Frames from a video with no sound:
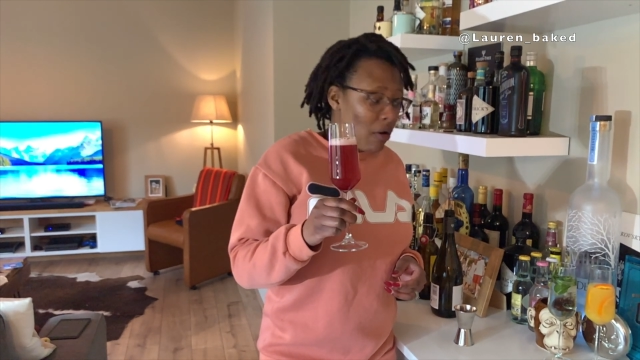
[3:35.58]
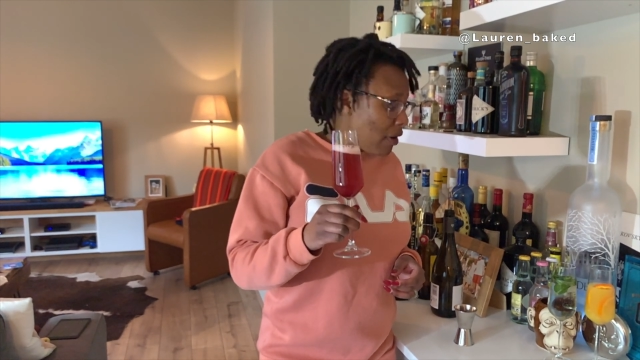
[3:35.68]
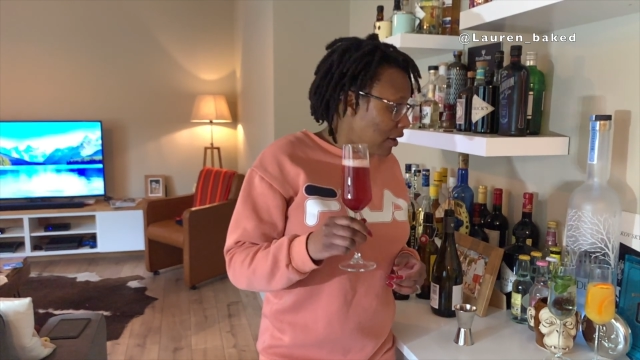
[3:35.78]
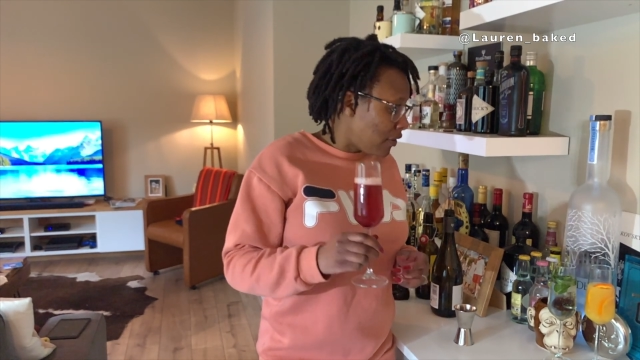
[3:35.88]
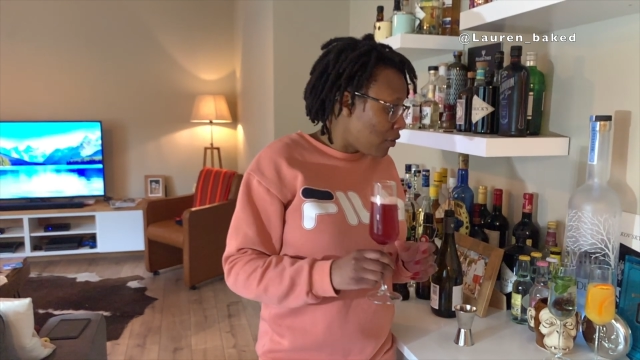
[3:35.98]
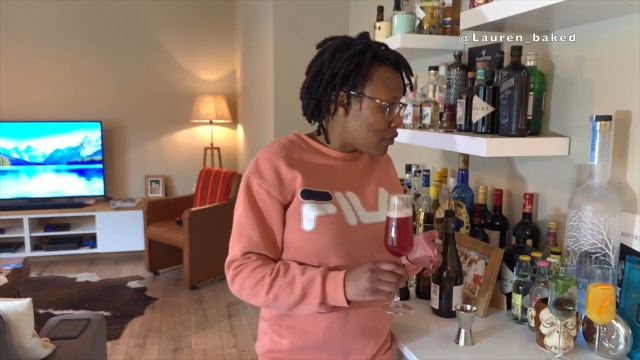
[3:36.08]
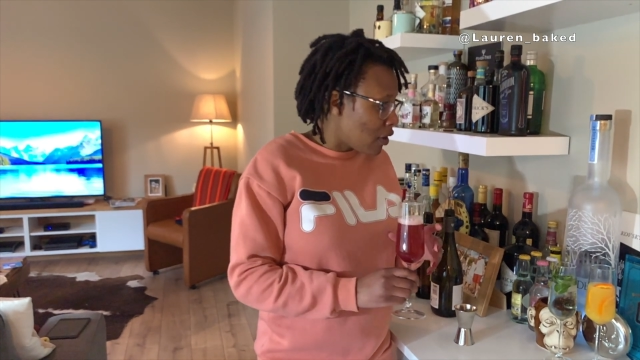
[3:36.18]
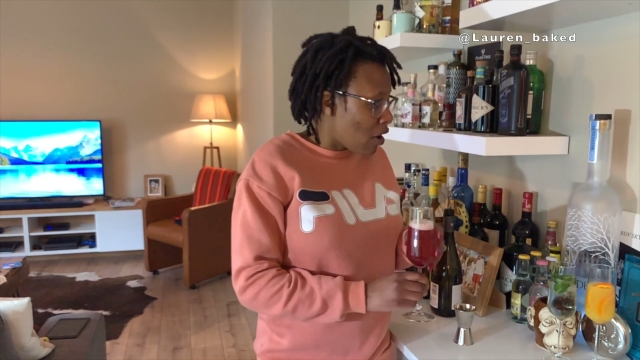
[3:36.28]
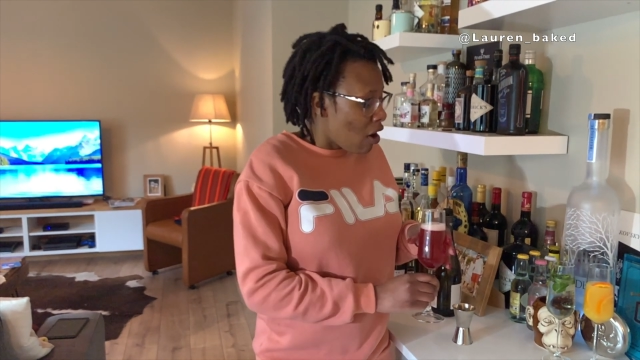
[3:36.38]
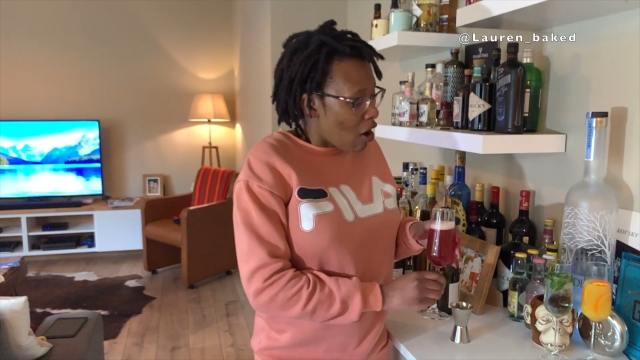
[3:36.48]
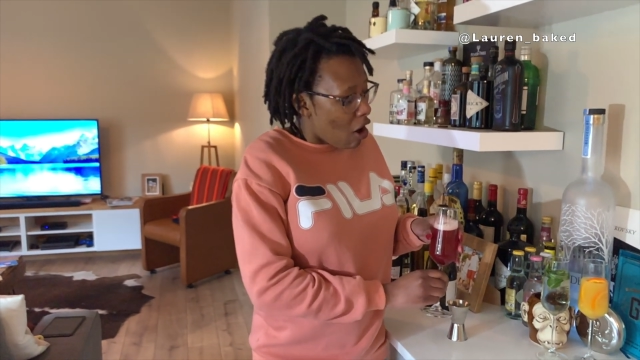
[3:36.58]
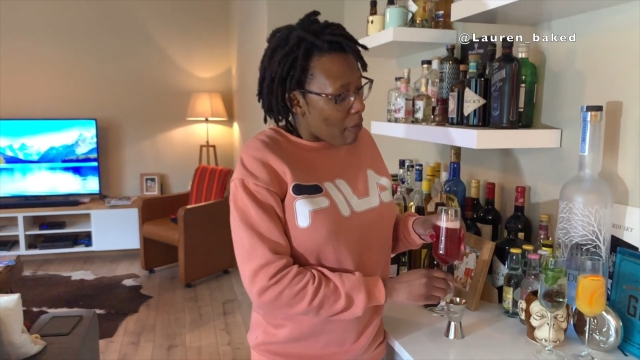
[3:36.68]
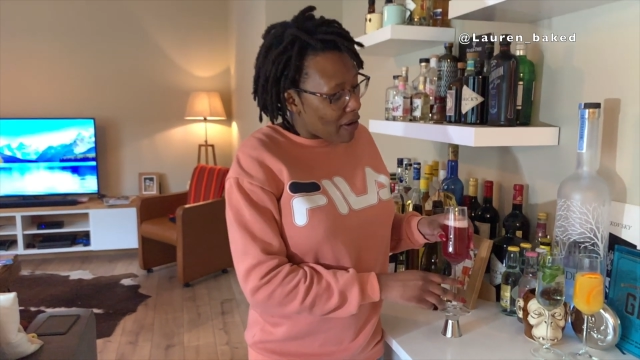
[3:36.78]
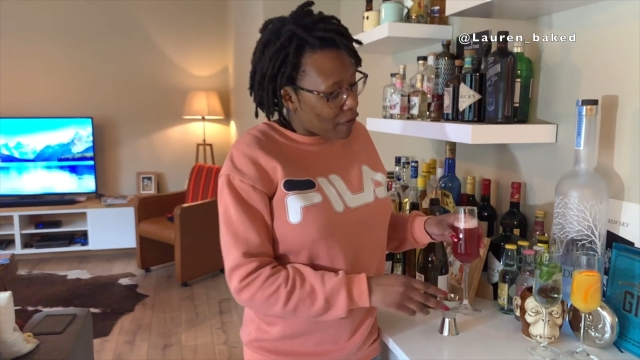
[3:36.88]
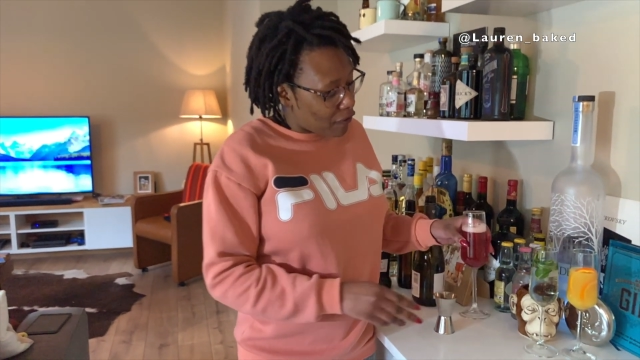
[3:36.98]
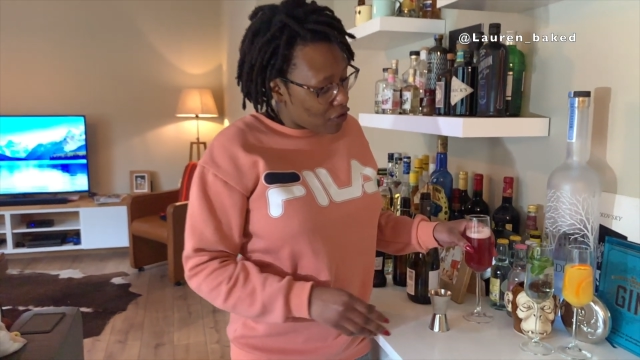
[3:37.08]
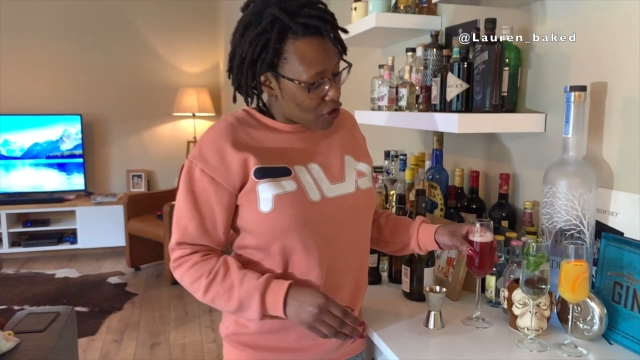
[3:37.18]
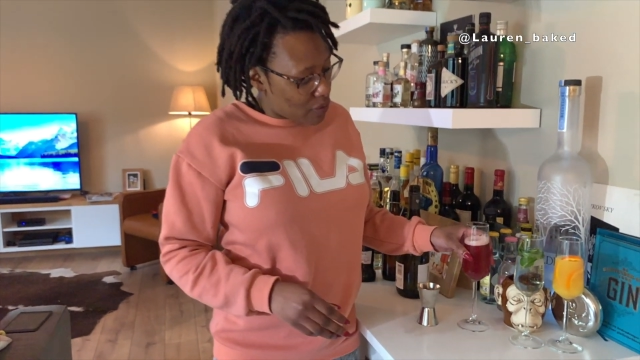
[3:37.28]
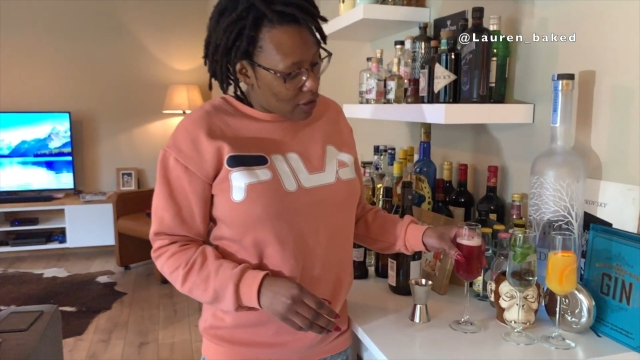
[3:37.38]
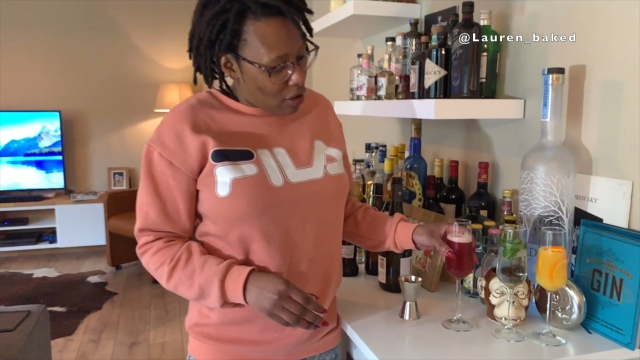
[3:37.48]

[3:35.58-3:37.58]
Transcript: Alright, and those are my first three